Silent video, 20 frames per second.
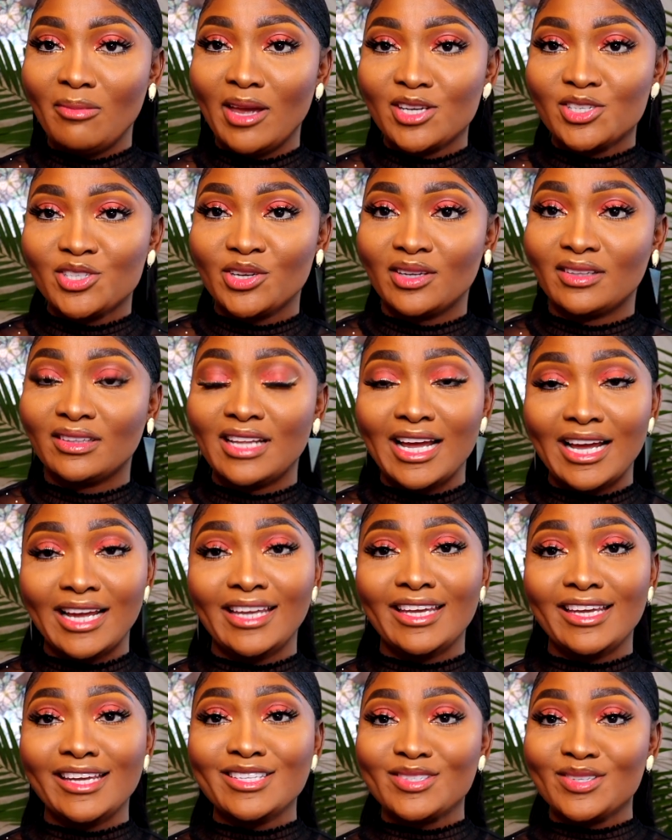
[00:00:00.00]
make sure to
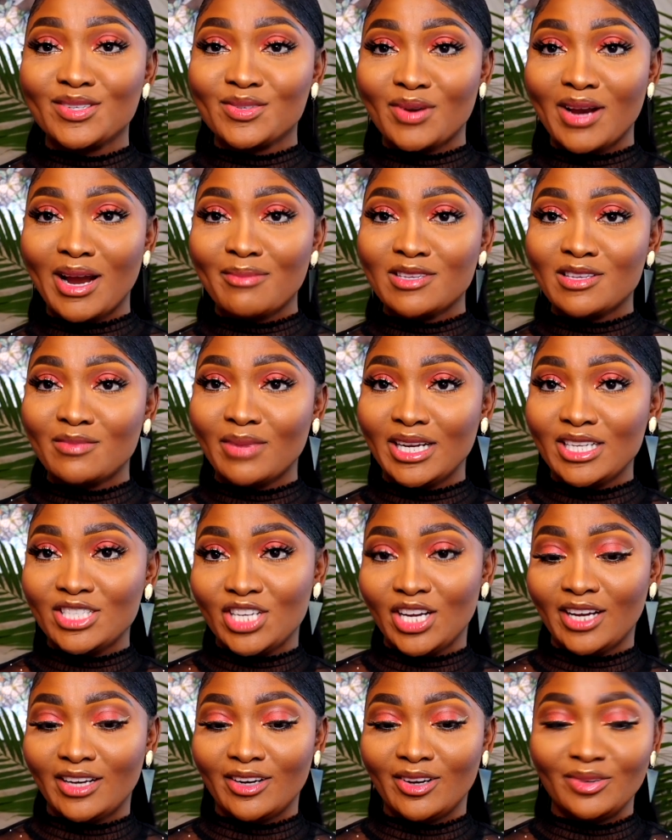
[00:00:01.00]
like and subscribe to my
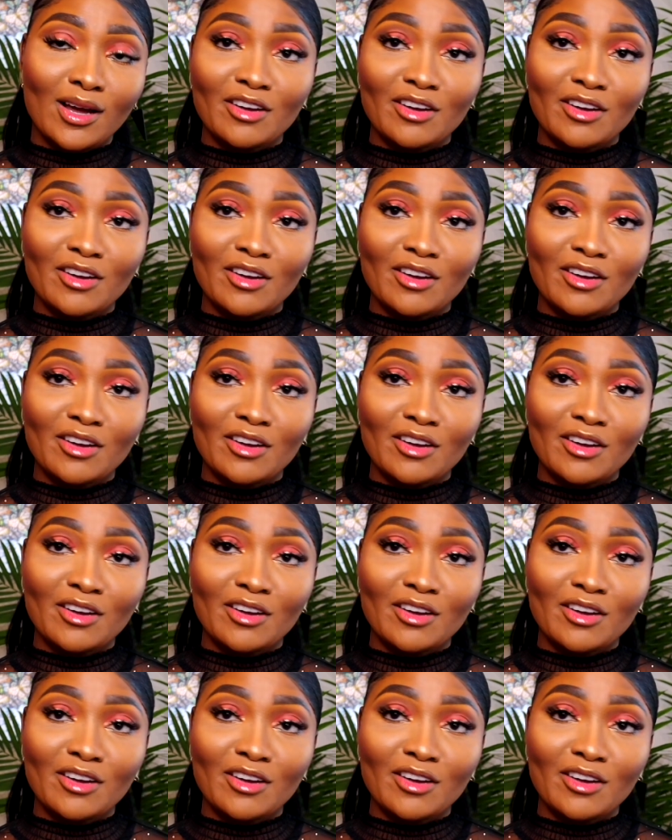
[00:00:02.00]
channel.